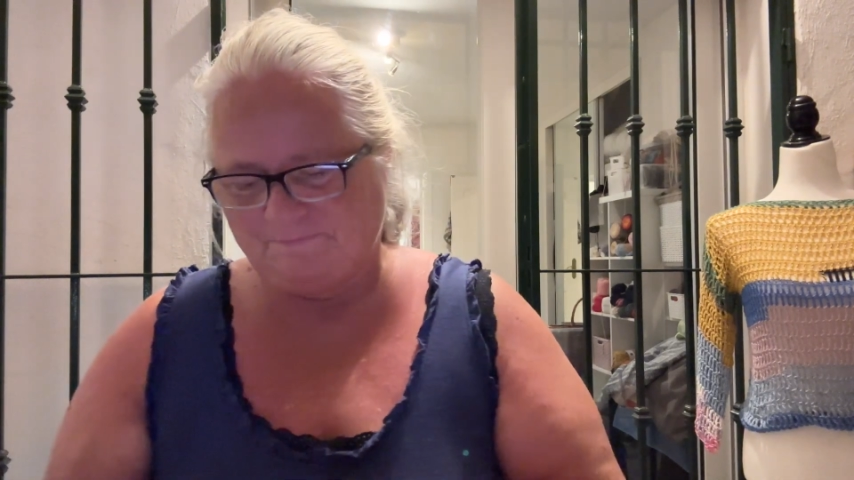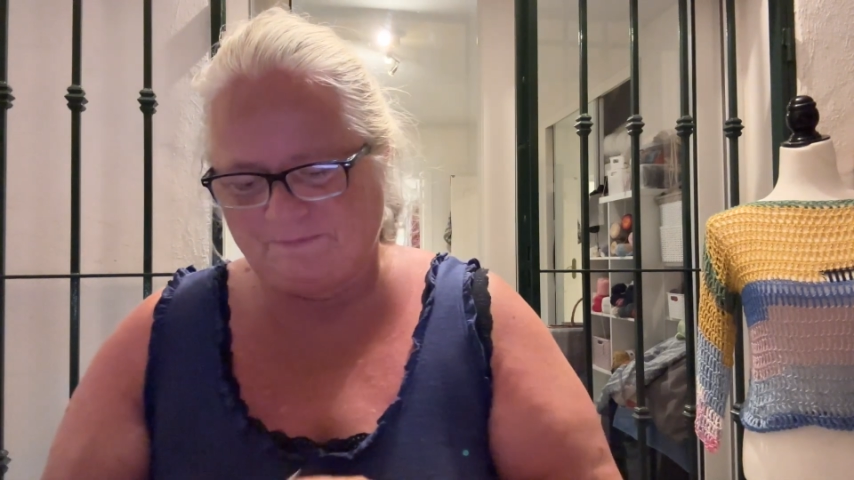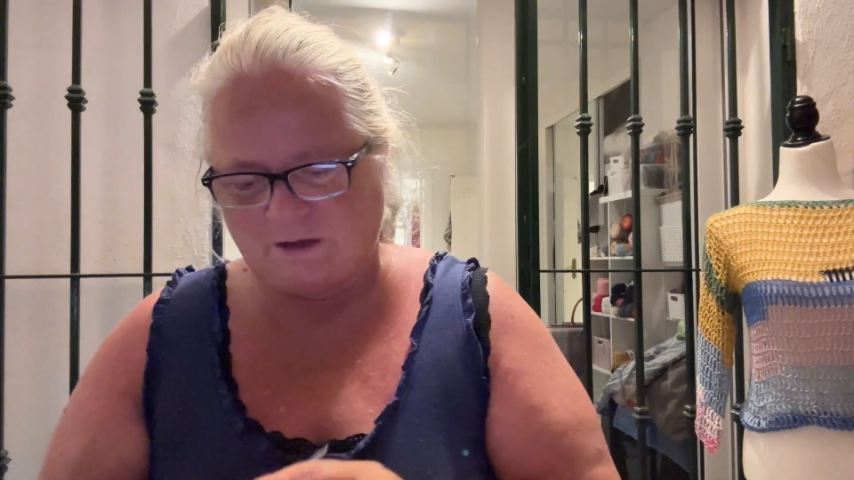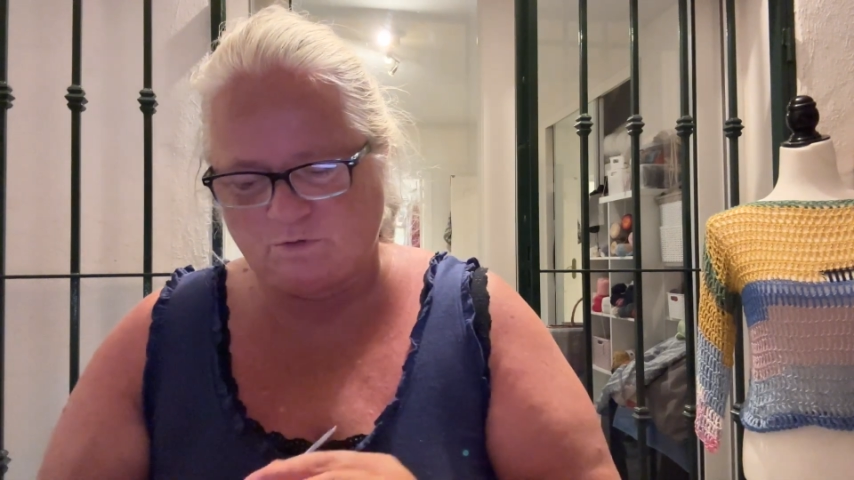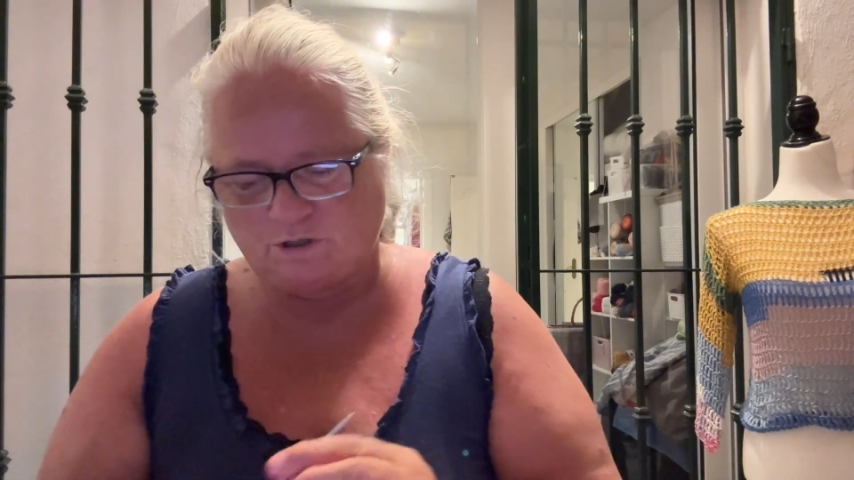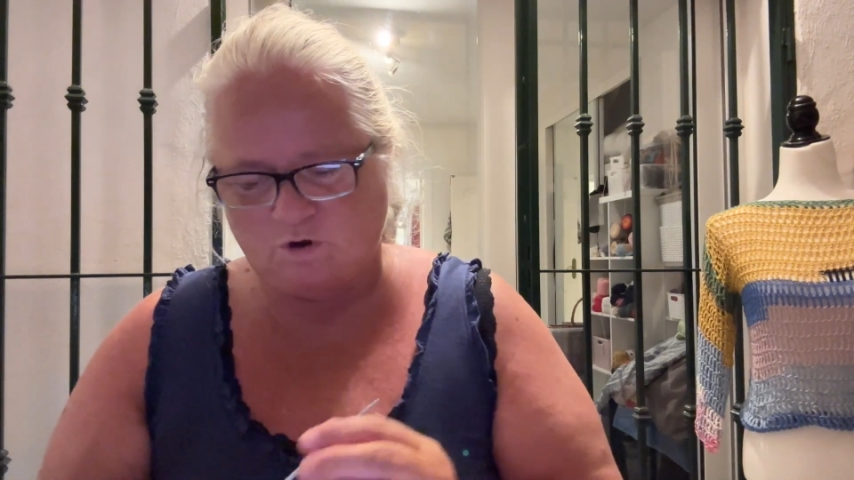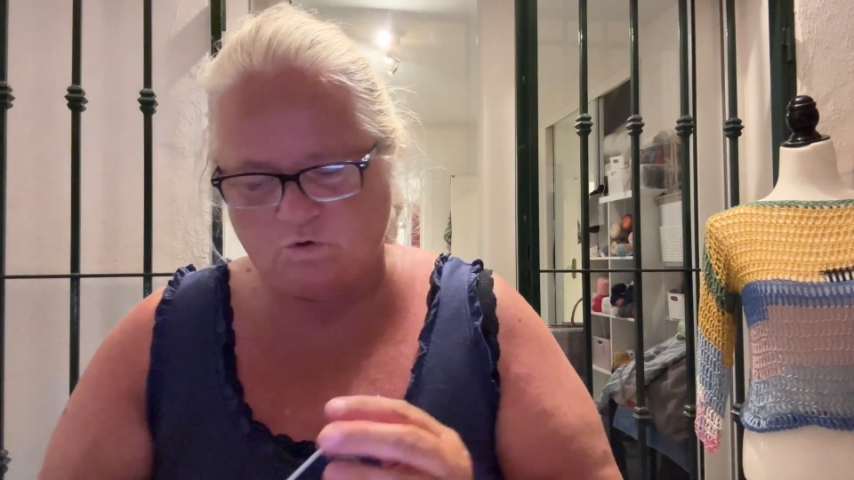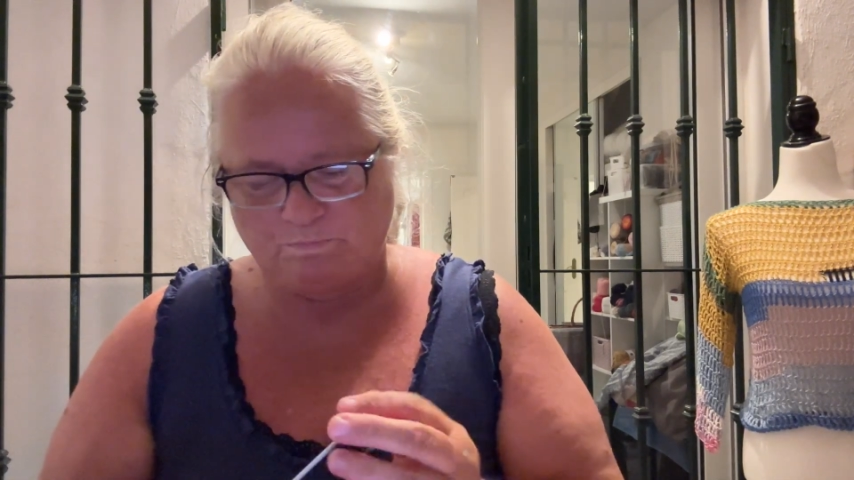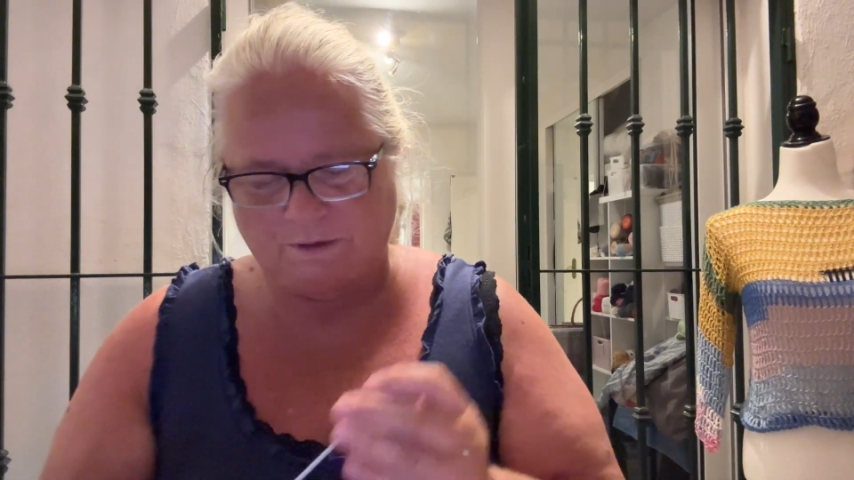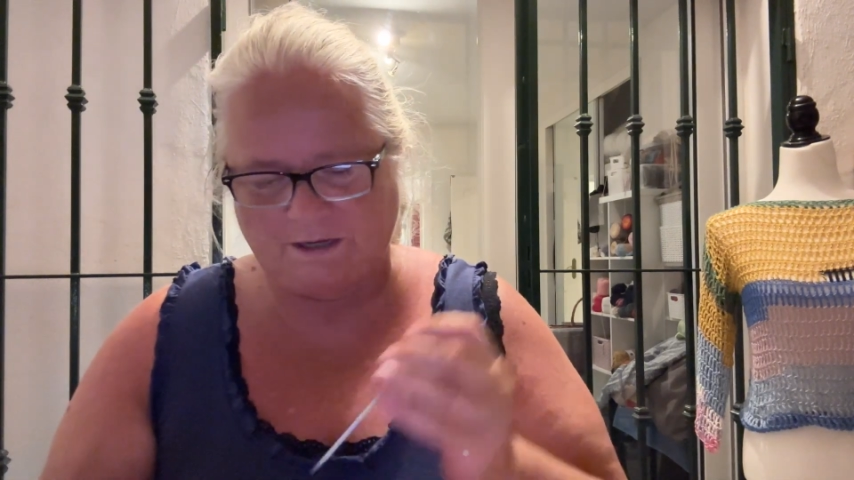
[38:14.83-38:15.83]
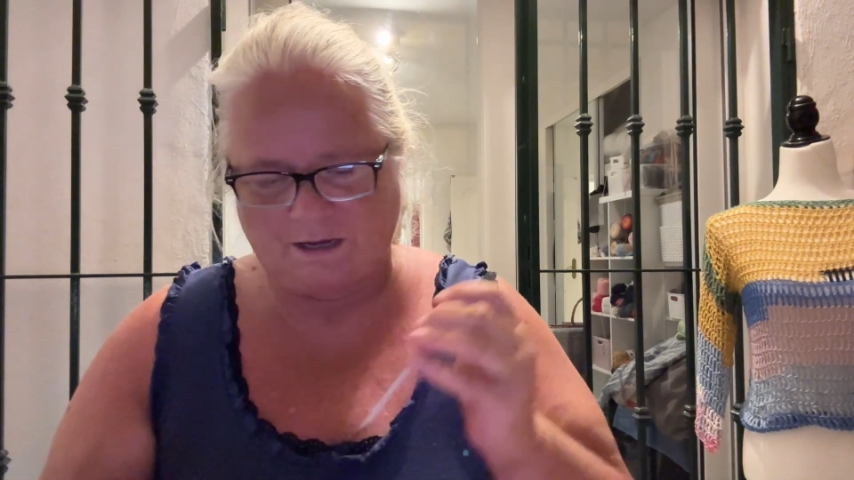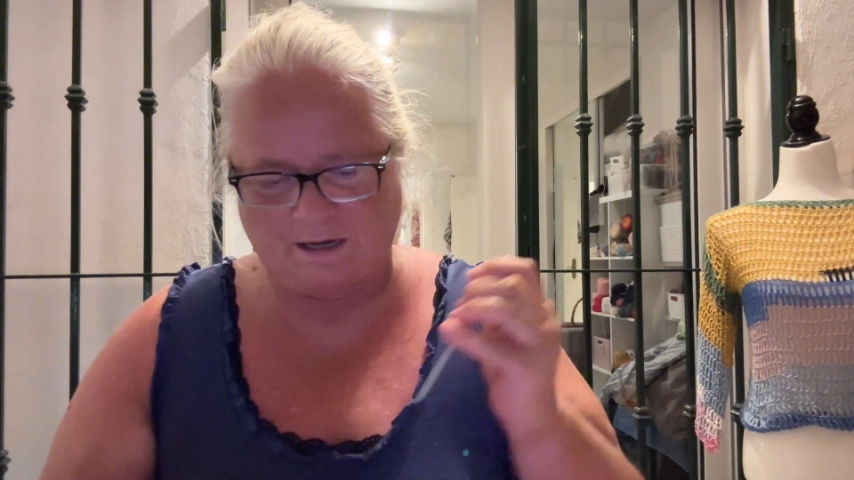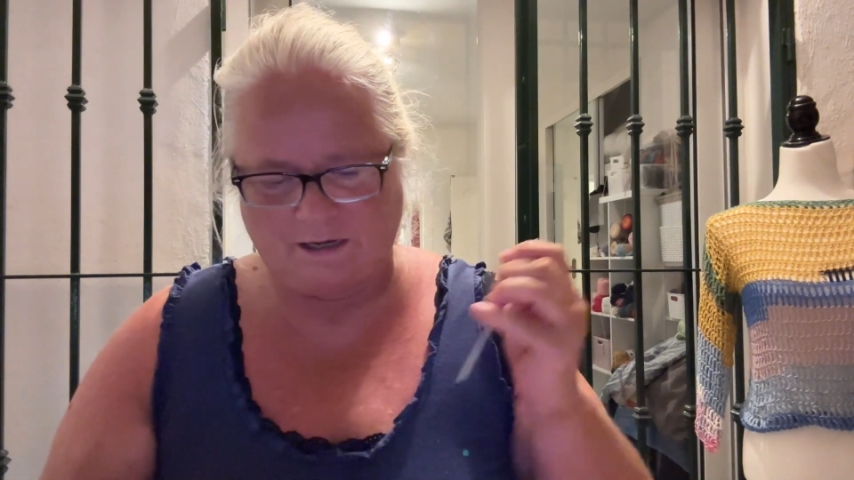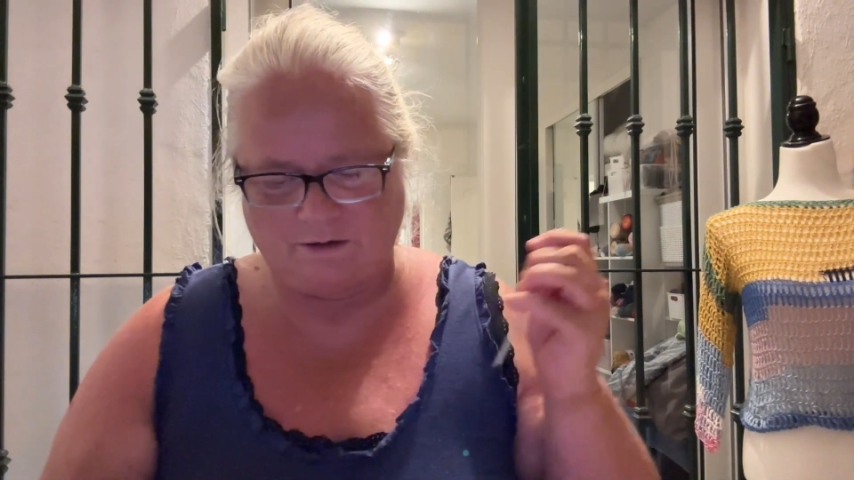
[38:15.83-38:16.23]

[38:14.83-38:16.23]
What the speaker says: I was hoping I